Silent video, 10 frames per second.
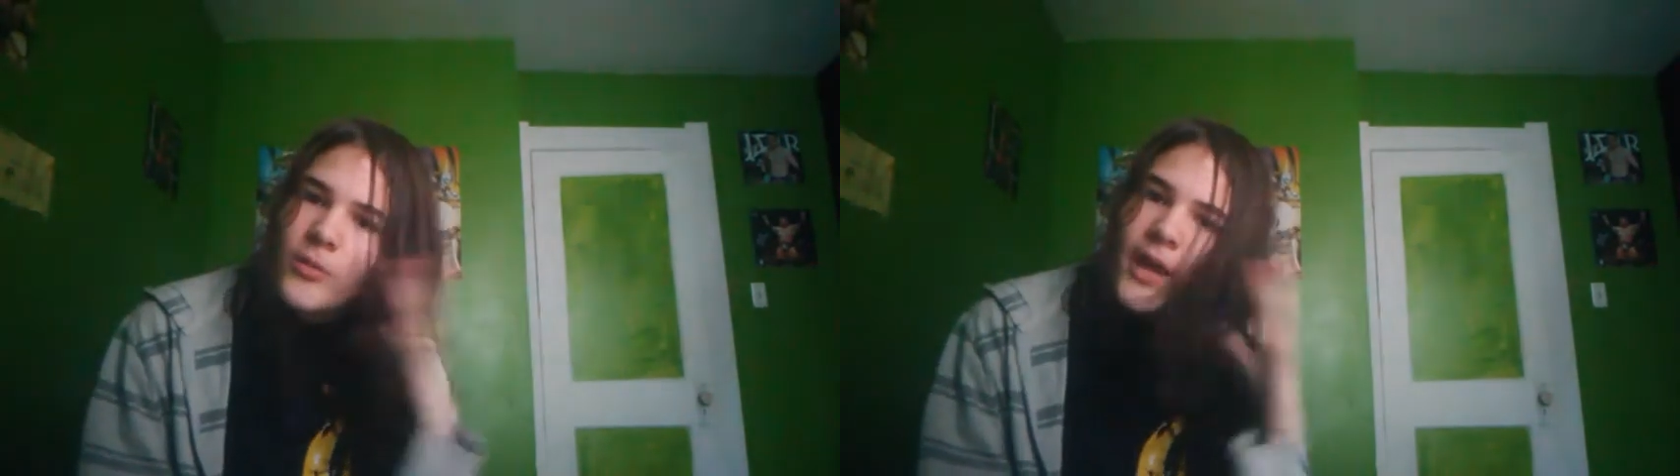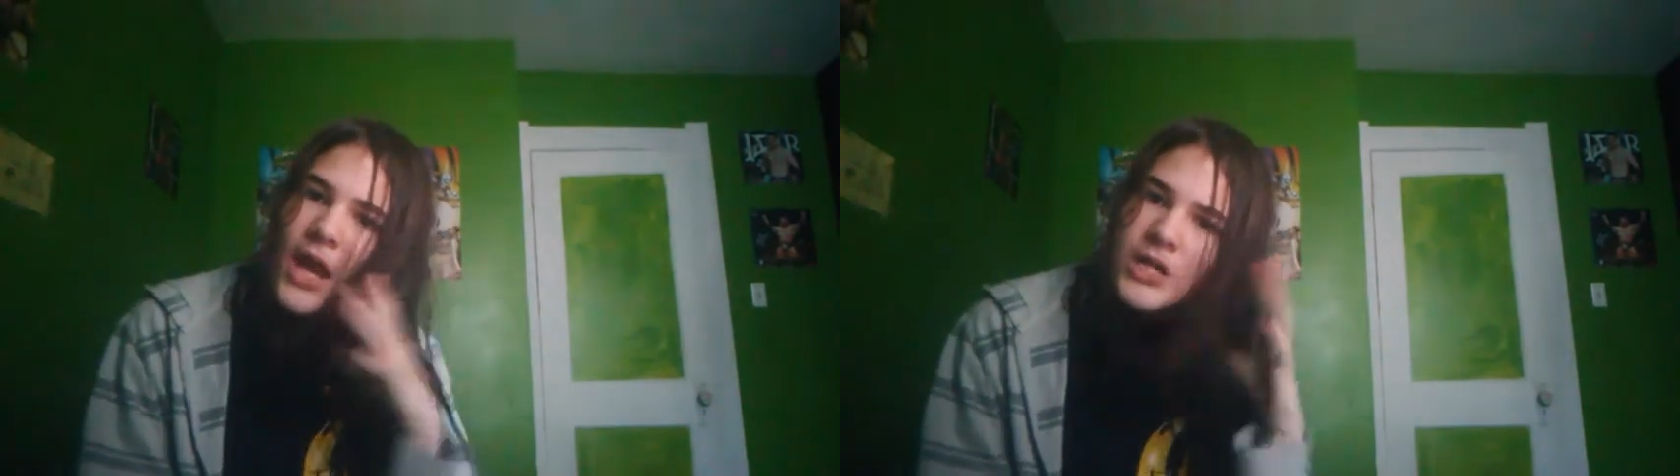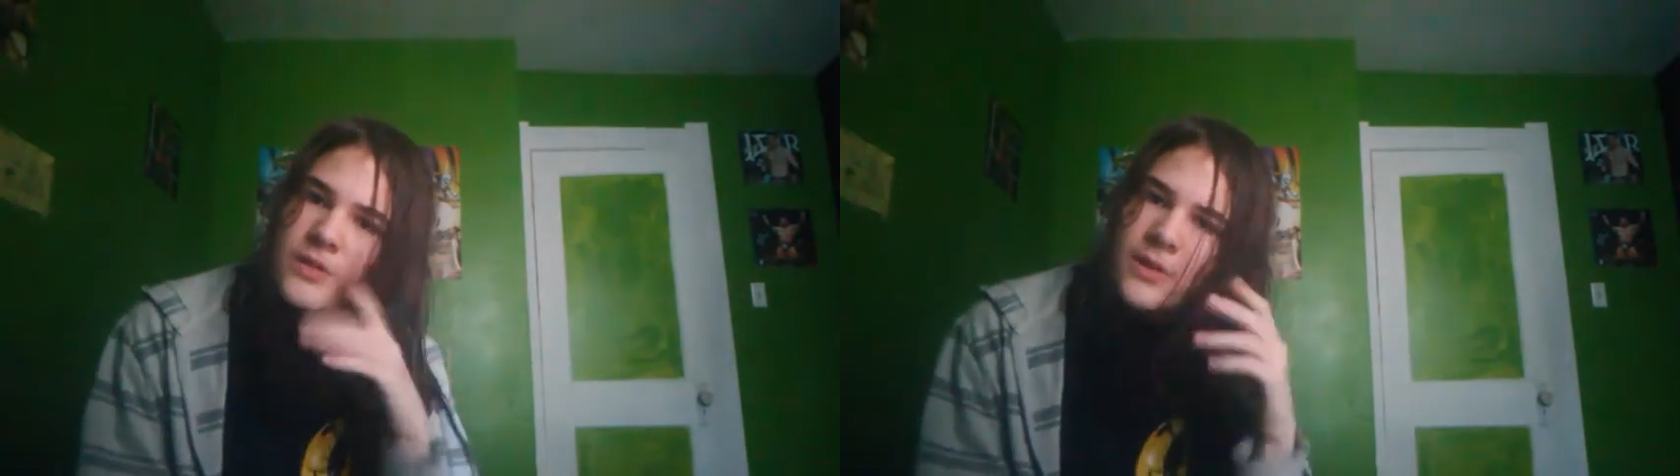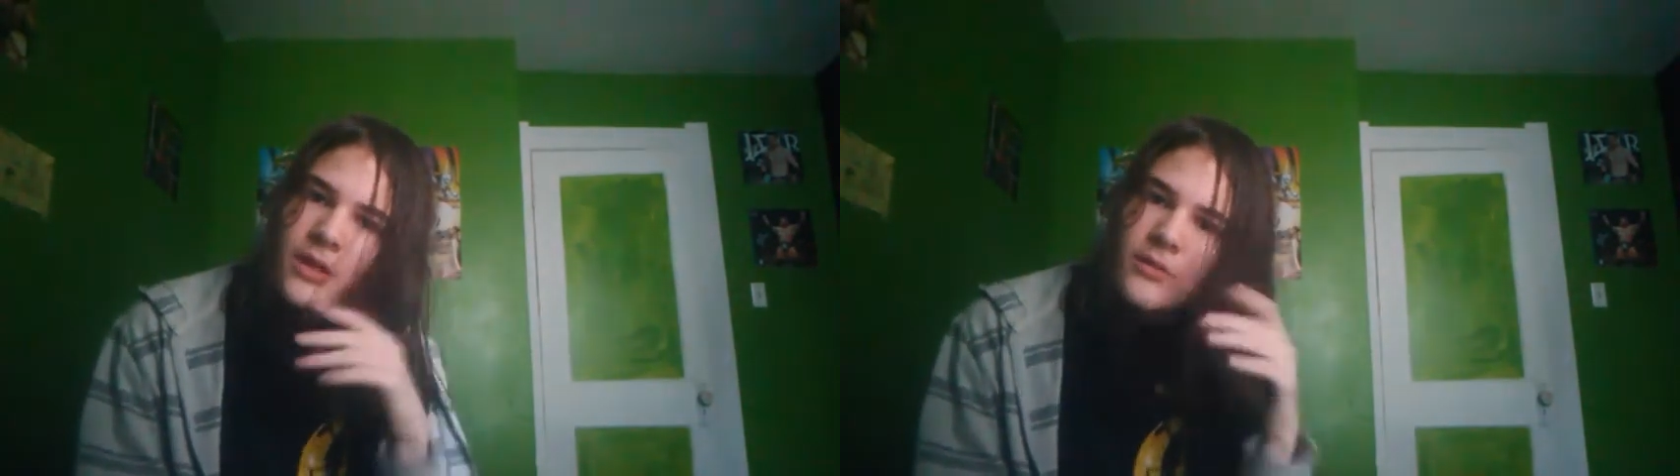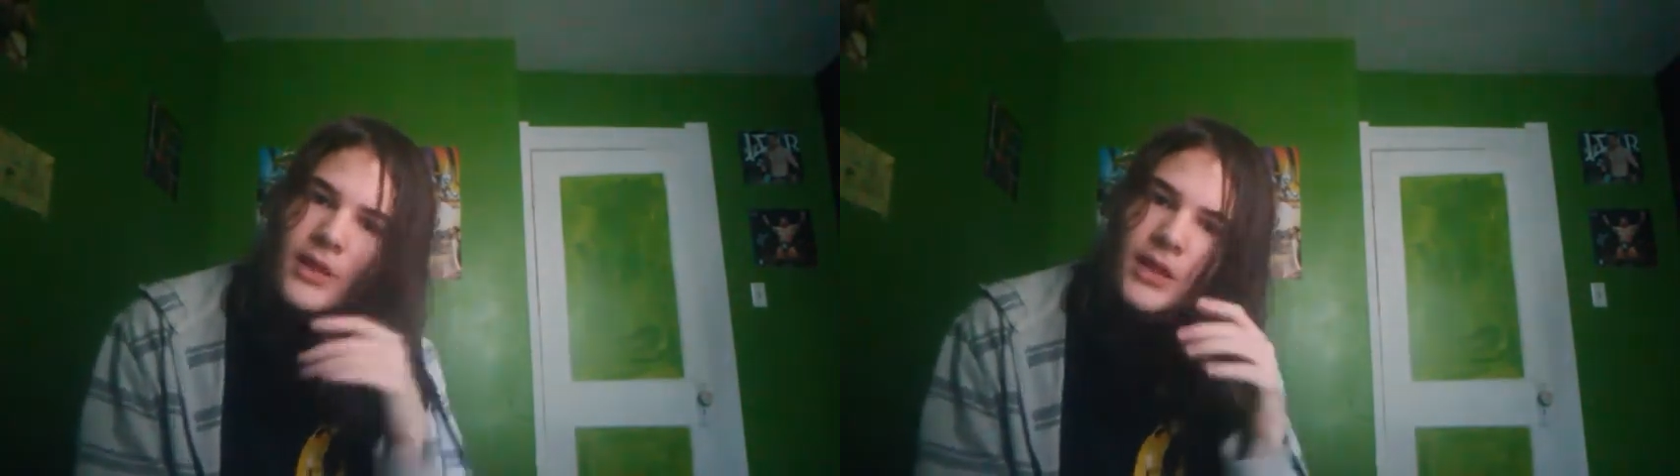reaction
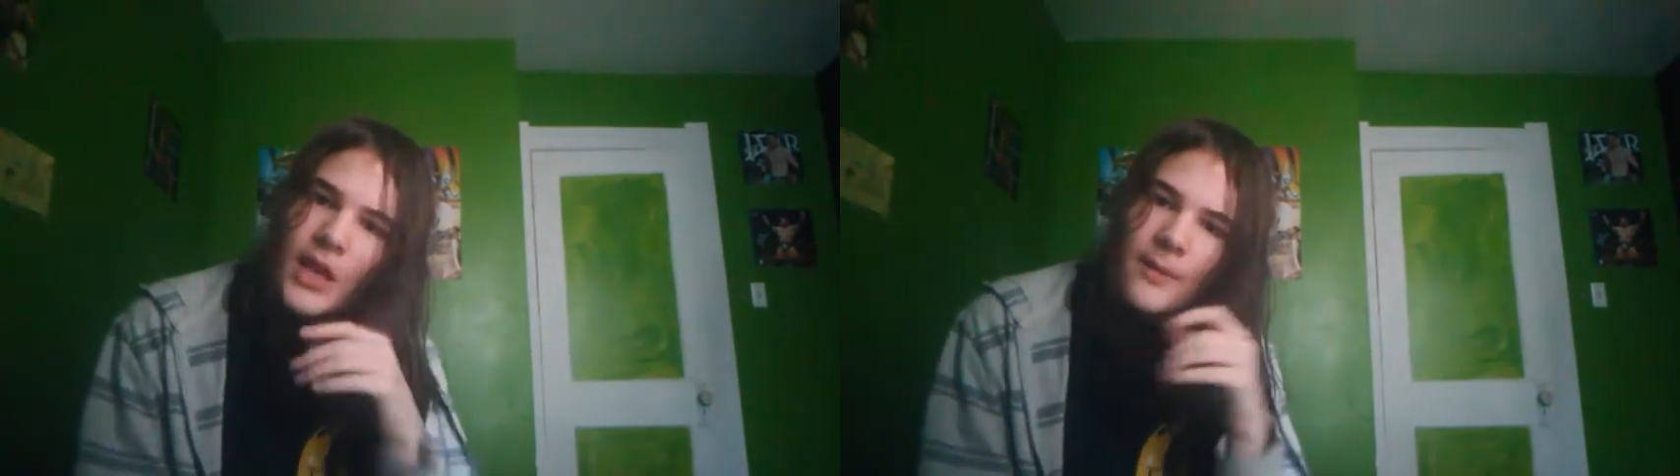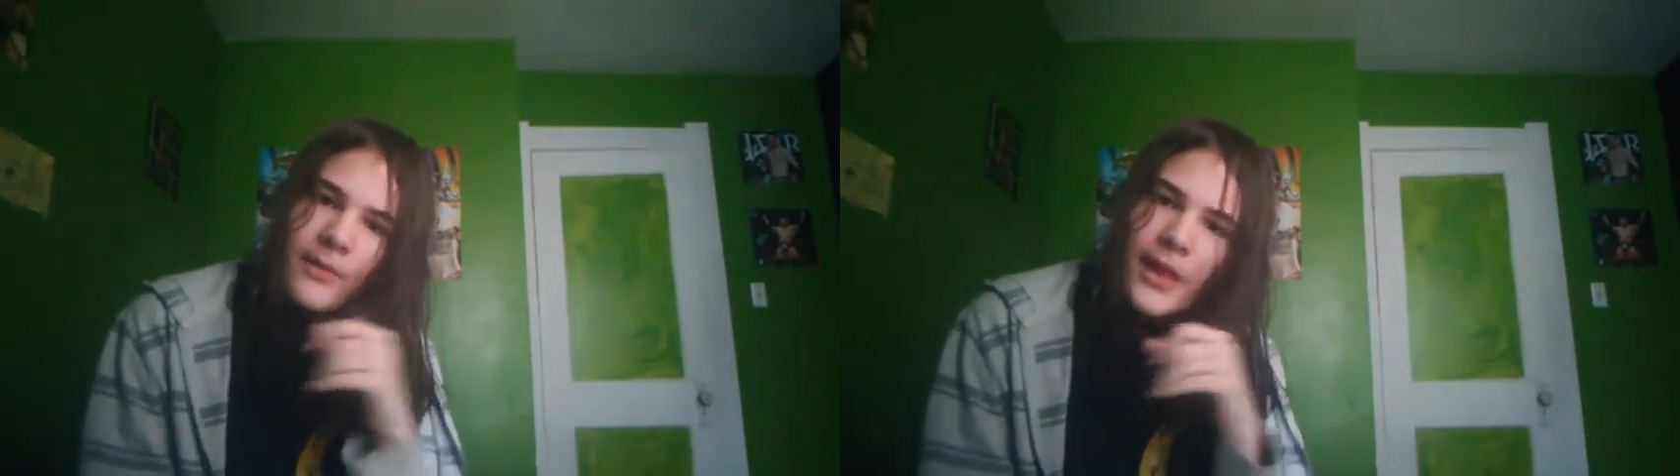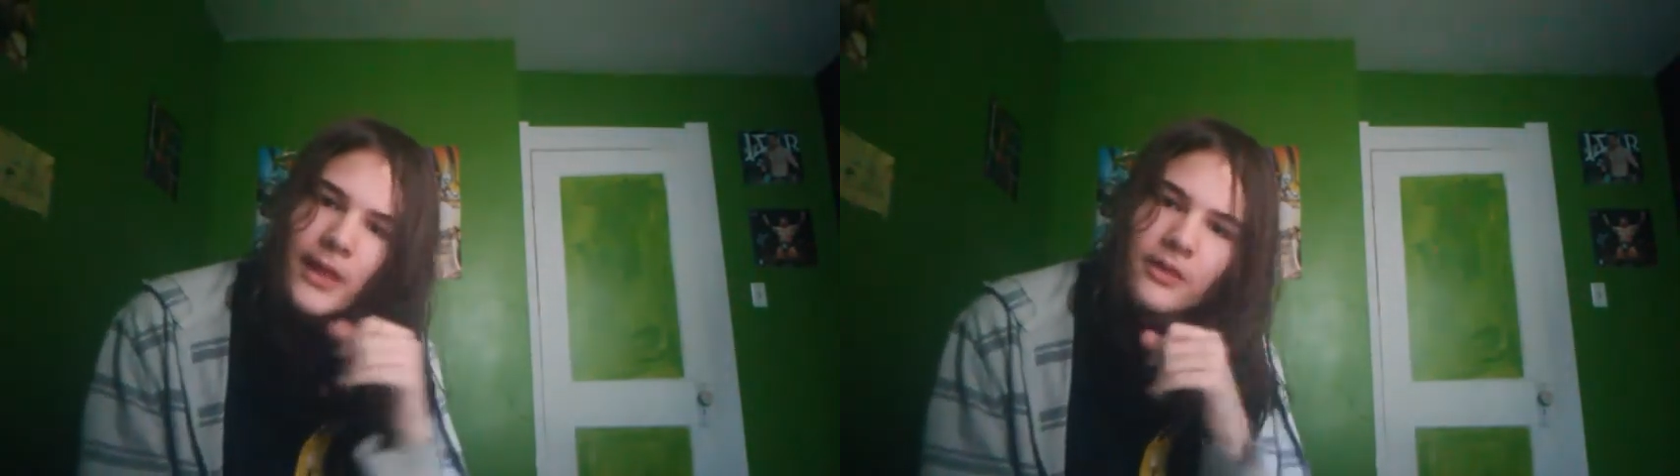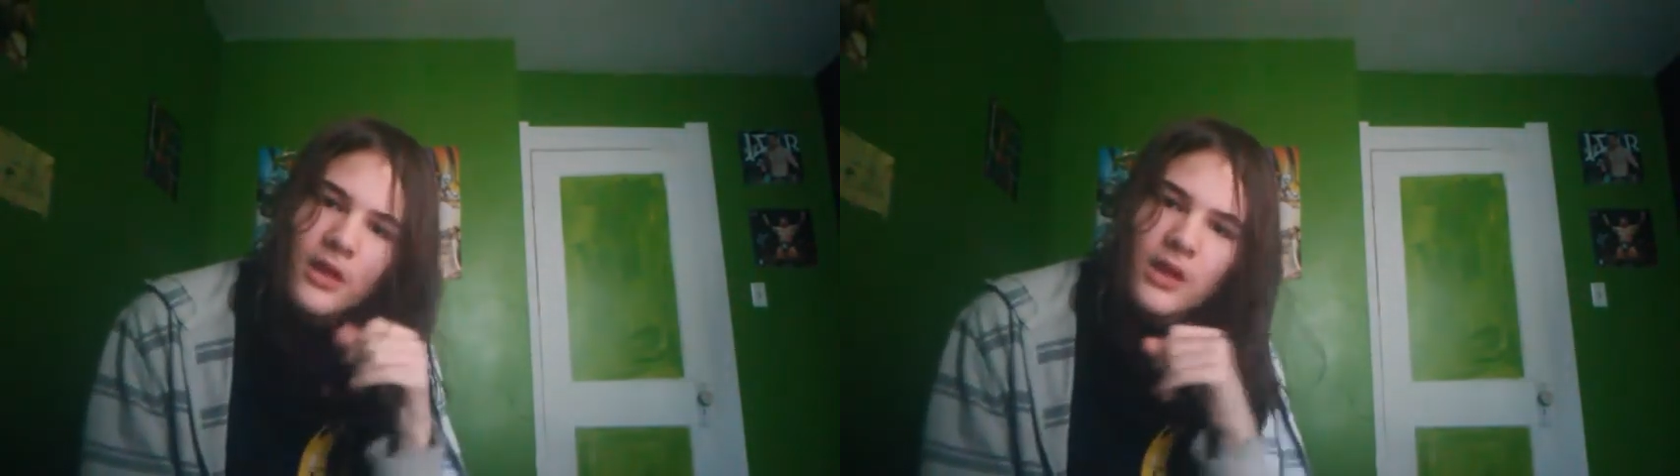videos and gameplays.